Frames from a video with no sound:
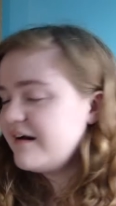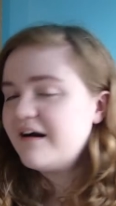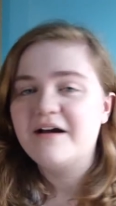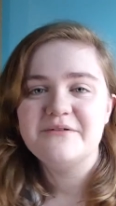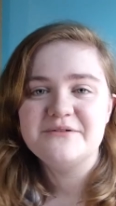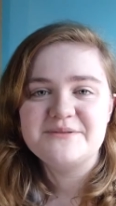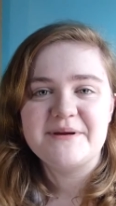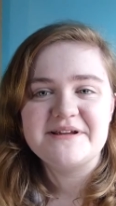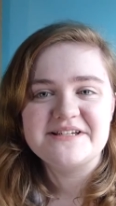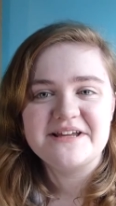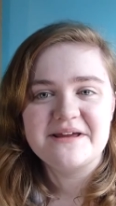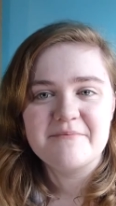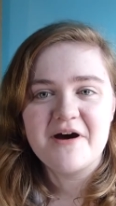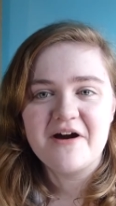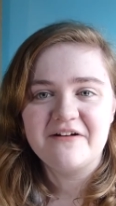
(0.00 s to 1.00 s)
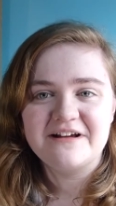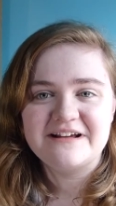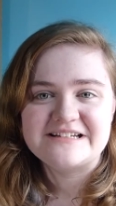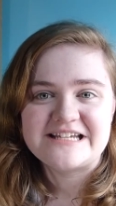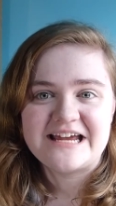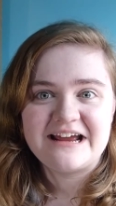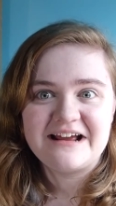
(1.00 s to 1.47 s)
I was basically admiring
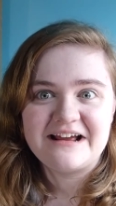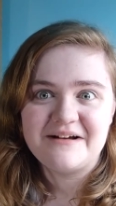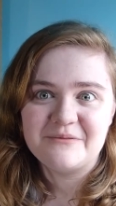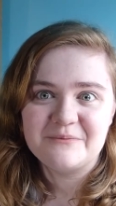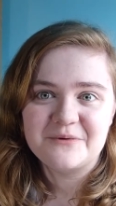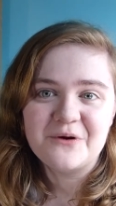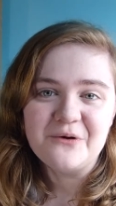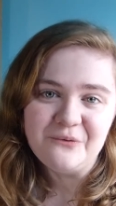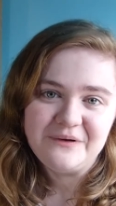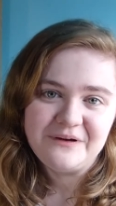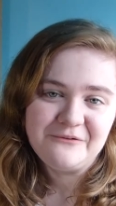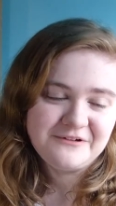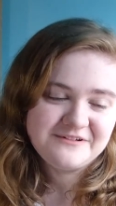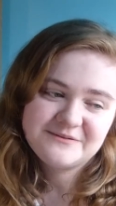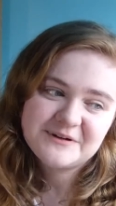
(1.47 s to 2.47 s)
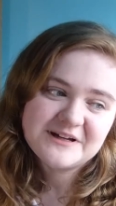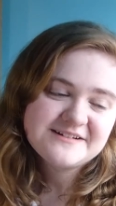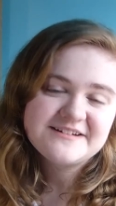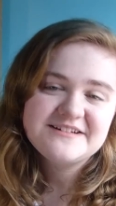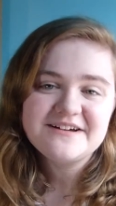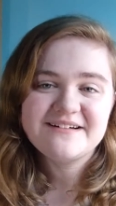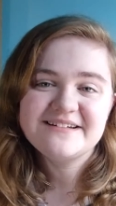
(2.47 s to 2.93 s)
and saying how cool it was
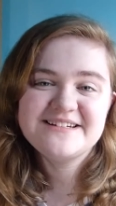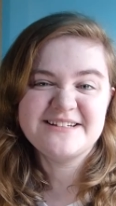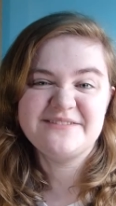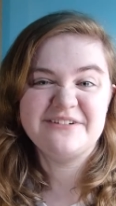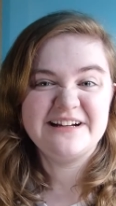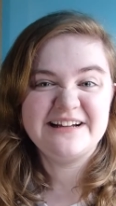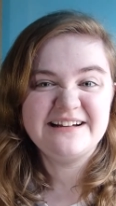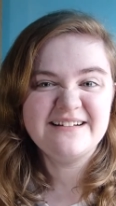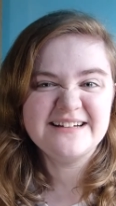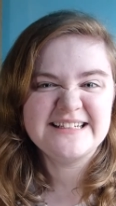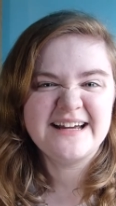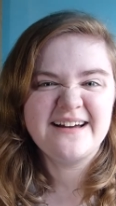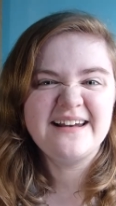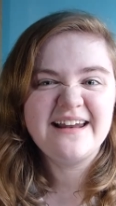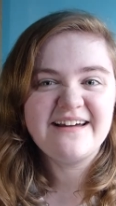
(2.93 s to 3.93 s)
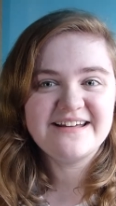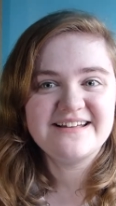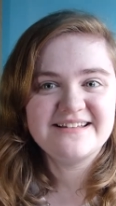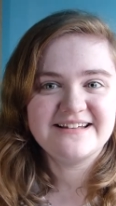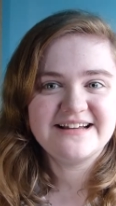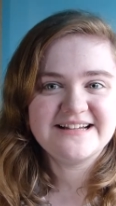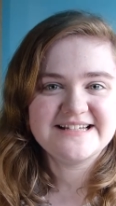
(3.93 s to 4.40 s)
because I, I just really liked it. I
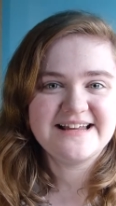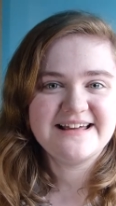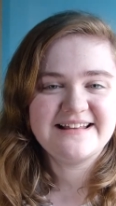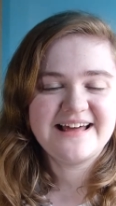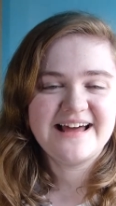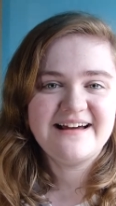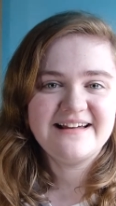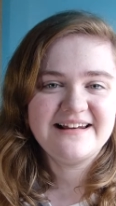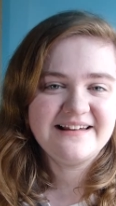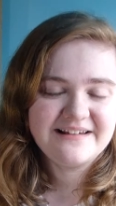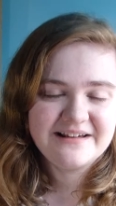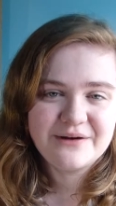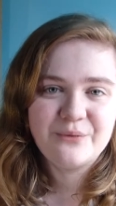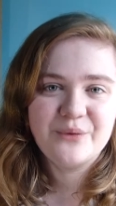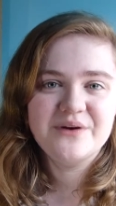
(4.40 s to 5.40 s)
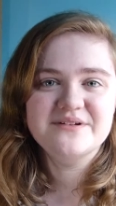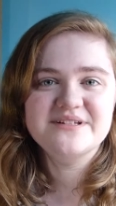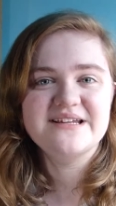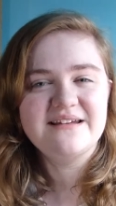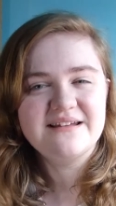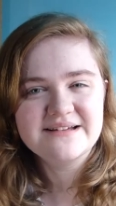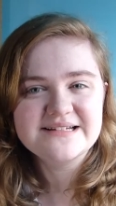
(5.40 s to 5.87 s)
like things like that. I like
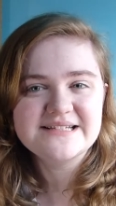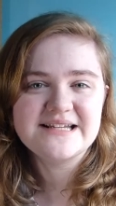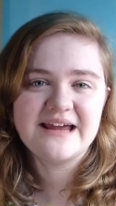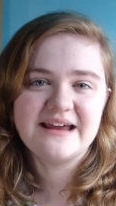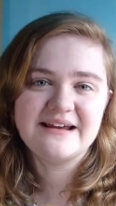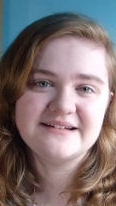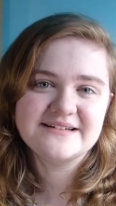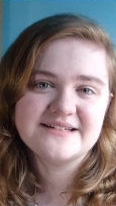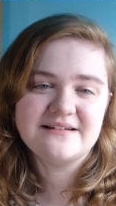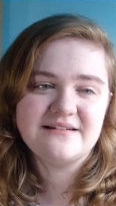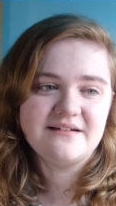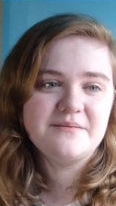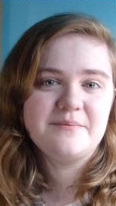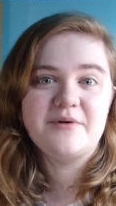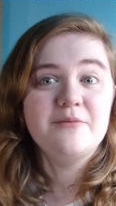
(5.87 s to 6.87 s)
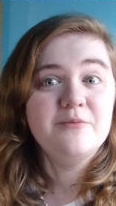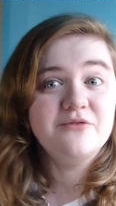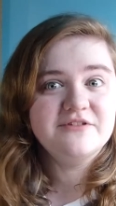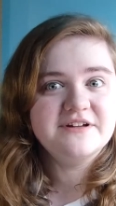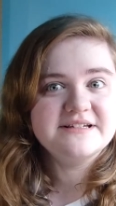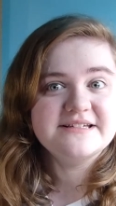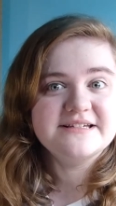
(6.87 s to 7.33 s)
quotes, I like sayings, I like Bible
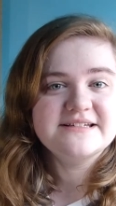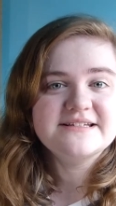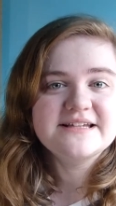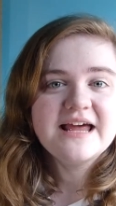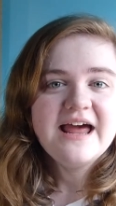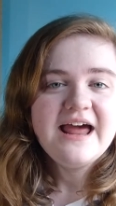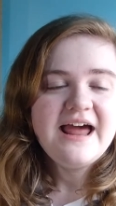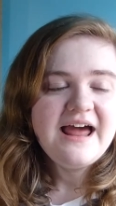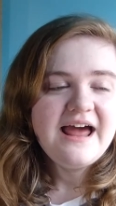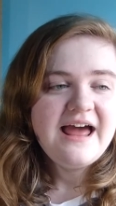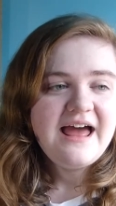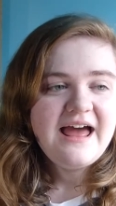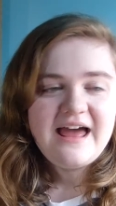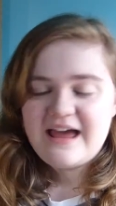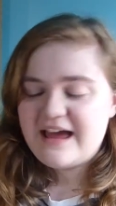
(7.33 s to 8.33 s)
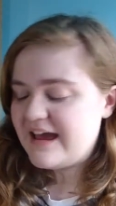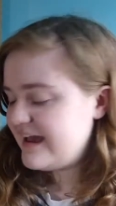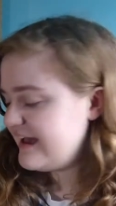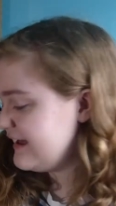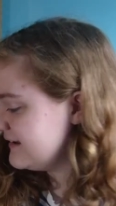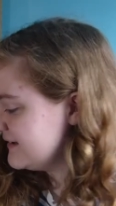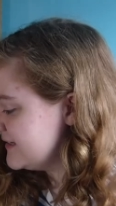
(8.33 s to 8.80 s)
verses.
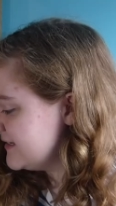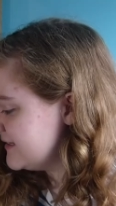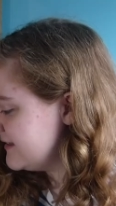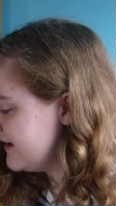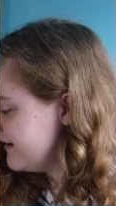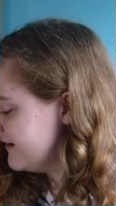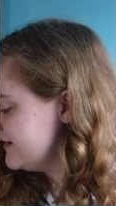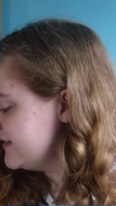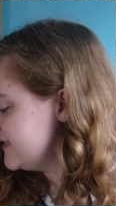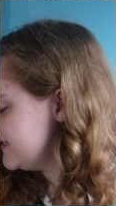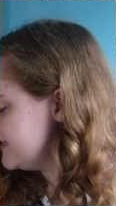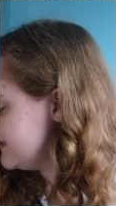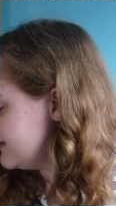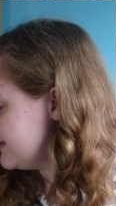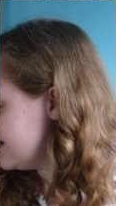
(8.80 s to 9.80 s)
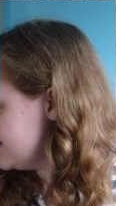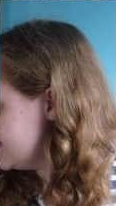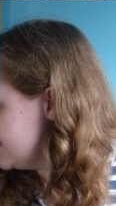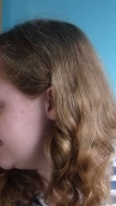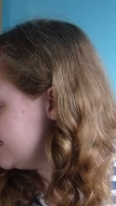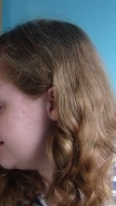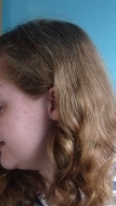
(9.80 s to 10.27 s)
And thus, they
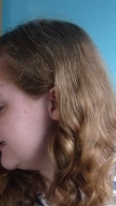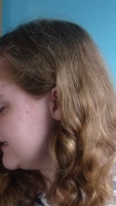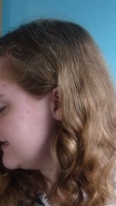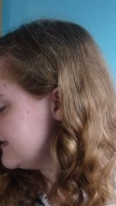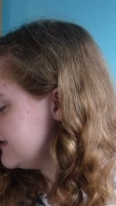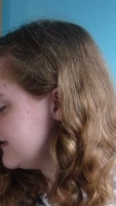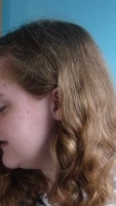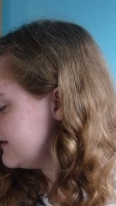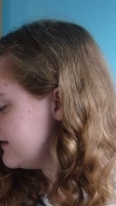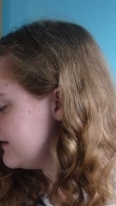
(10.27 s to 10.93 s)
decided